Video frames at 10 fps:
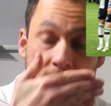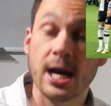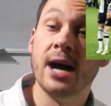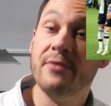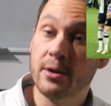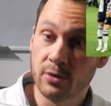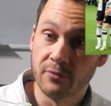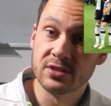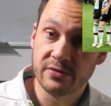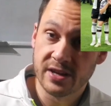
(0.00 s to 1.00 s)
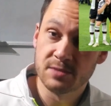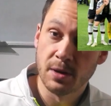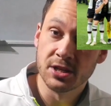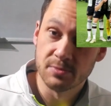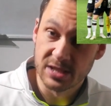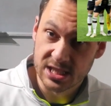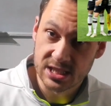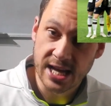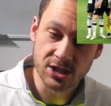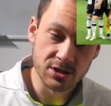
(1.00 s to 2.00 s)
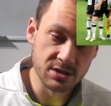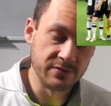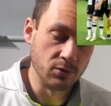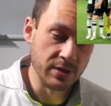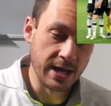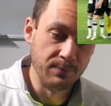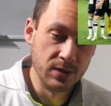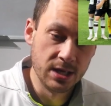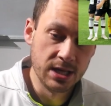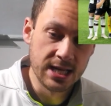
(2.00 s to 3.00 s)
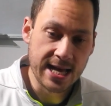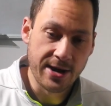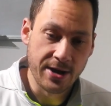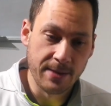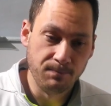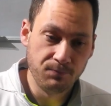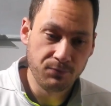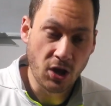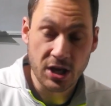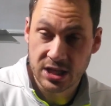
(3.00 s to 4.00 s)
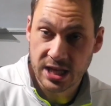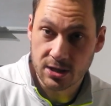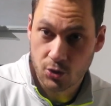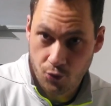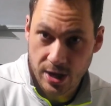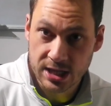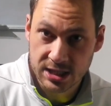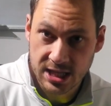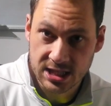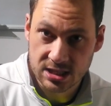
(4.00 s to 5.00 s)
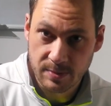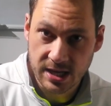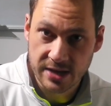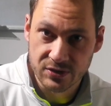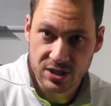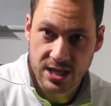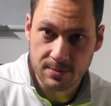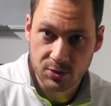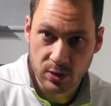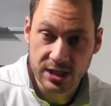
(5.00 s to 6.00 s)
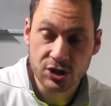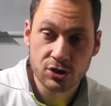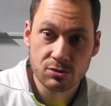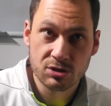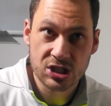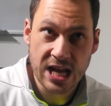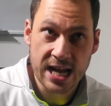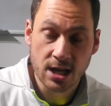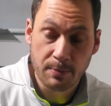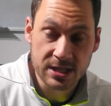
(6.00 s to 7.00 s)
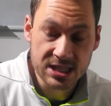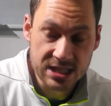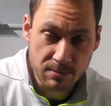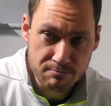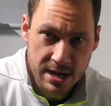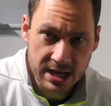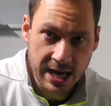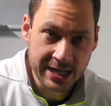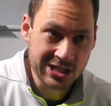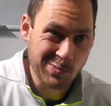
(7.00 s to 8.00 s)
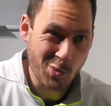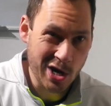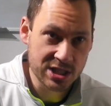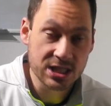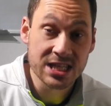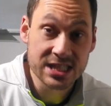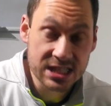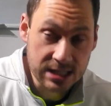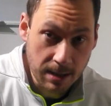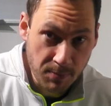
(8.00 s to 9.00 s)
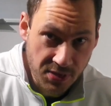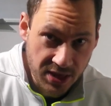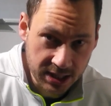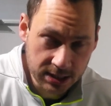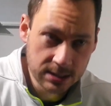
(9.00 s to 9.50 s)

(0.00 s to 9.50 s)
And they would obviously face punishment and sanctions for that. Um, I think credit needs to be given to them to at least stand up in some manner and express something.